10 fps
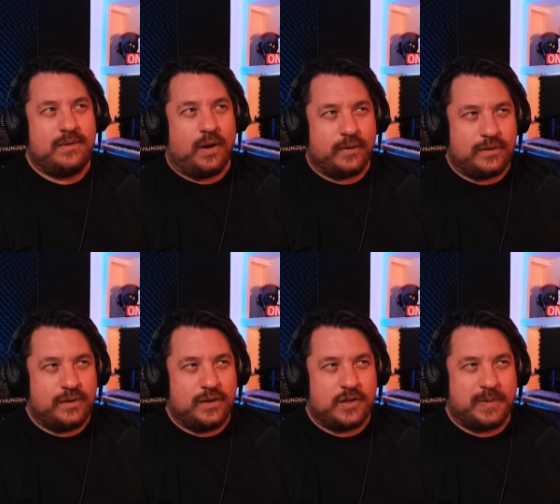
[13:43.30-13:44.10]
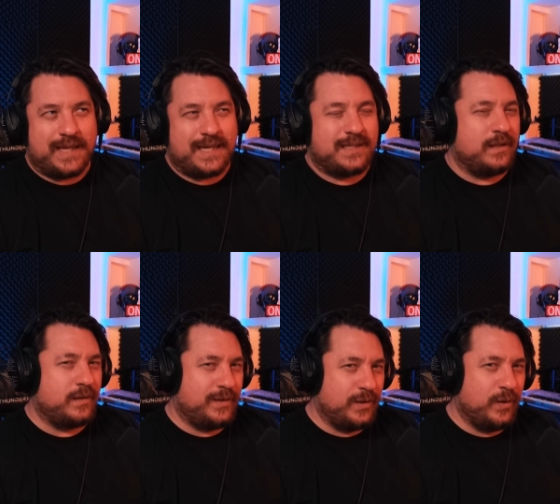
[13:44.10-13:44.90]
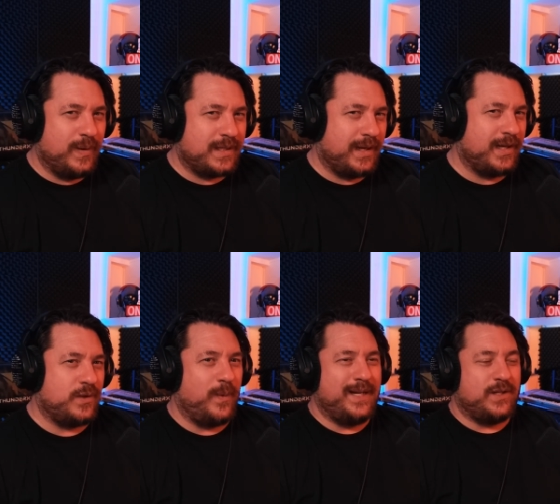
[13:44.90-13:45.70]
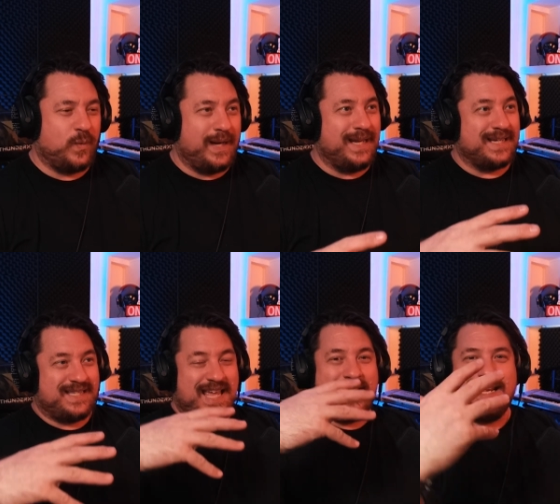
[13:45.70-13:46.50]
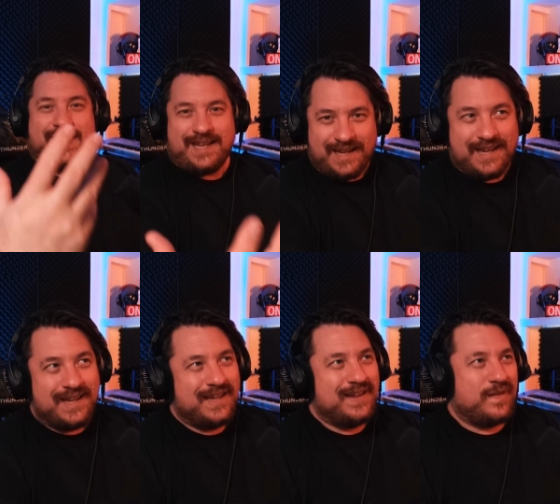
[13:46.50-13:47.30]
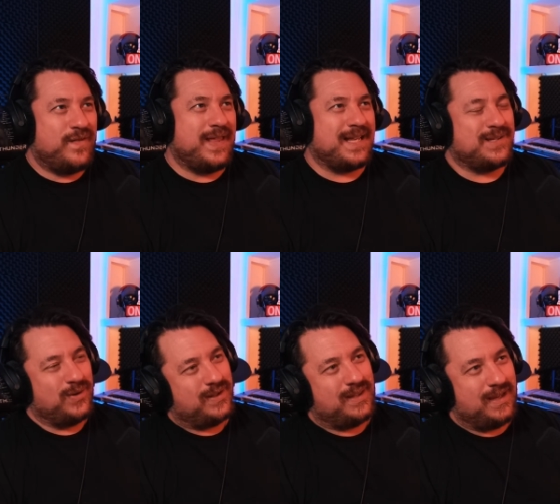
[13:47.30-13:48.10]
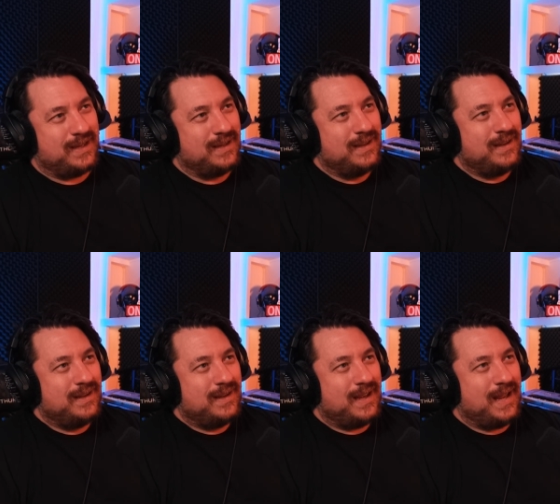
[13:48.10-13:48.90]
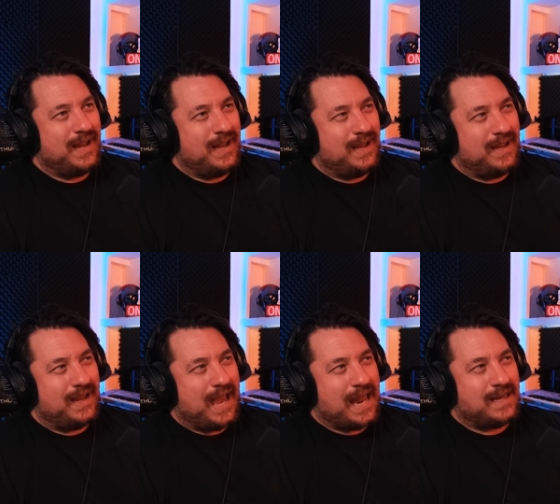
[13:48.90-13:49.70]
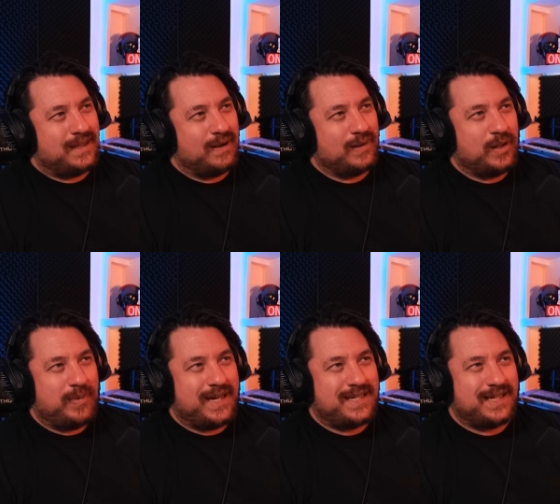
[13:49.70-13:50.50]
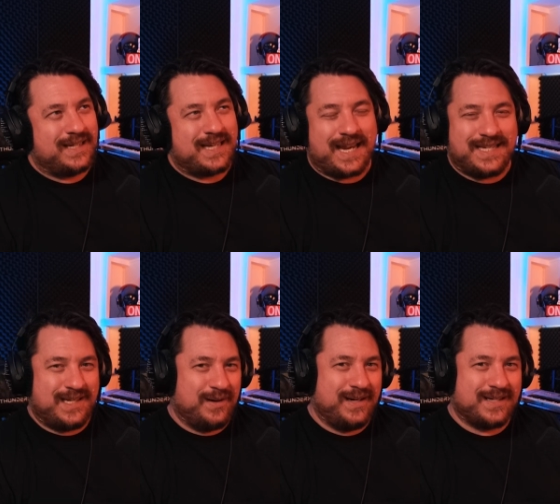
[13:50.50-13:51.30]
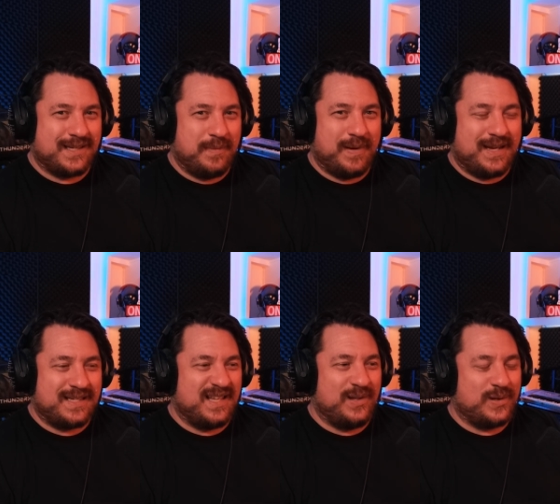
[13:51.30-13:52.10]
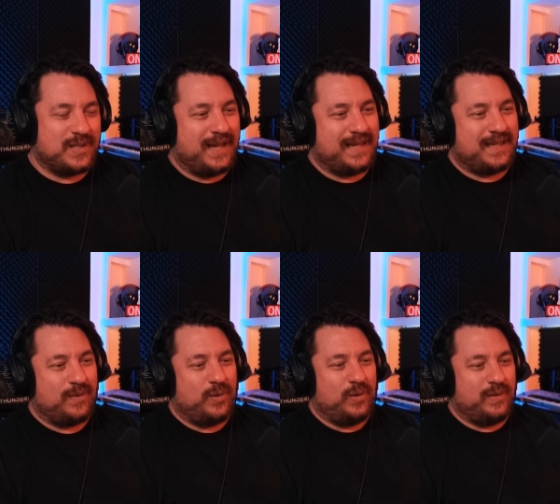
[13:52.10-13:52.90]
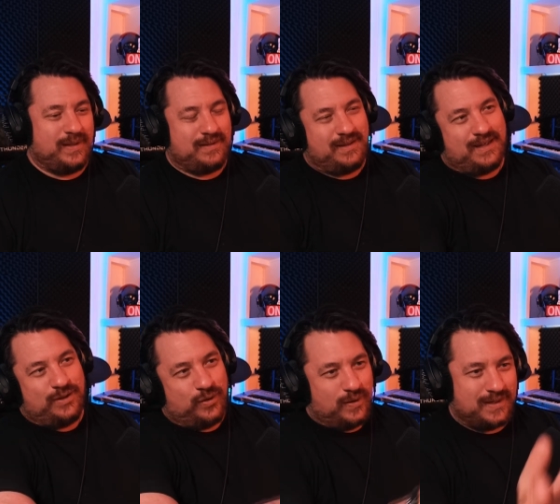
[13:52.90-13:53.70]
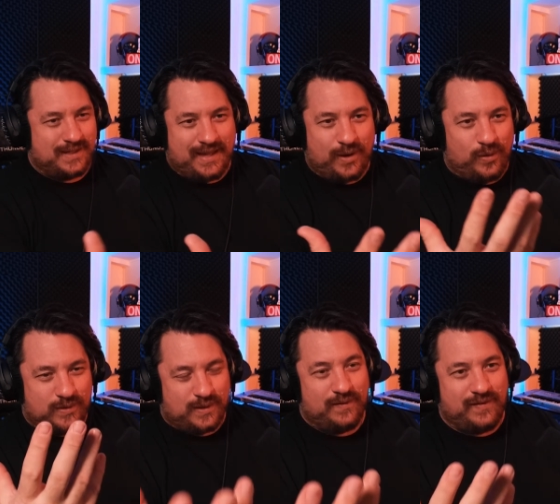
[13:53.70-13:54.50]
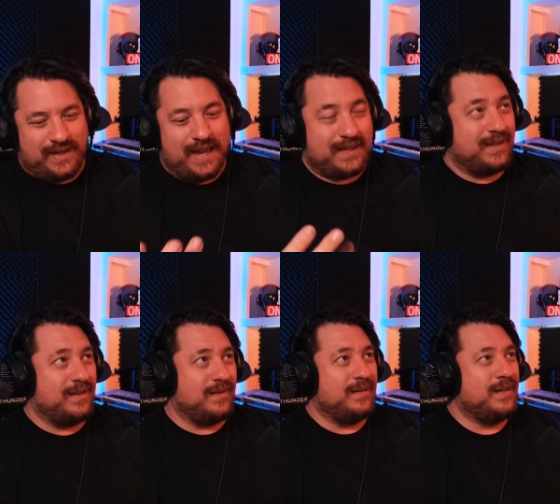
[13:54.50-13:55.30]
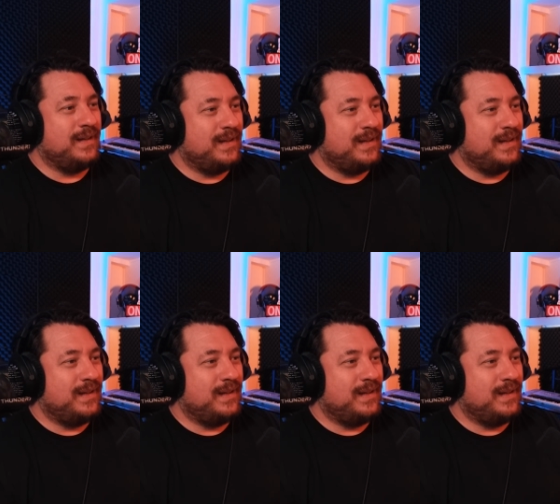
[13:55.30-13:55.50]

goth dudes, but they still do. It's like a 2020 aesthetic for that sort of thing. Uh, and they're a little bit easier to take seriously because it looks like they're all in unison. They all sort of get the